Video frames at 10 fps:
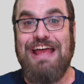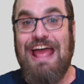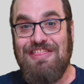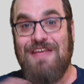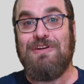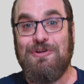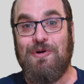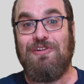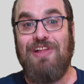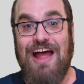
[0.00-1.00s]
And then we do
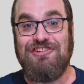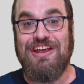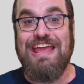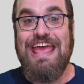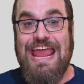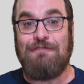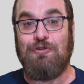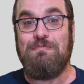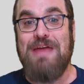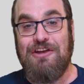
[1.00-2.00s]
our logic. If
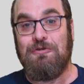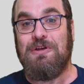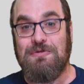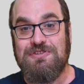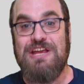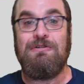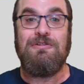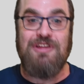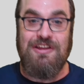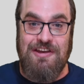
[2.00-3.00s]
remainder equals 0,
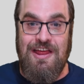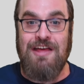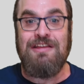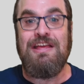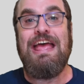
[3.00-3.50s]
da-da-da.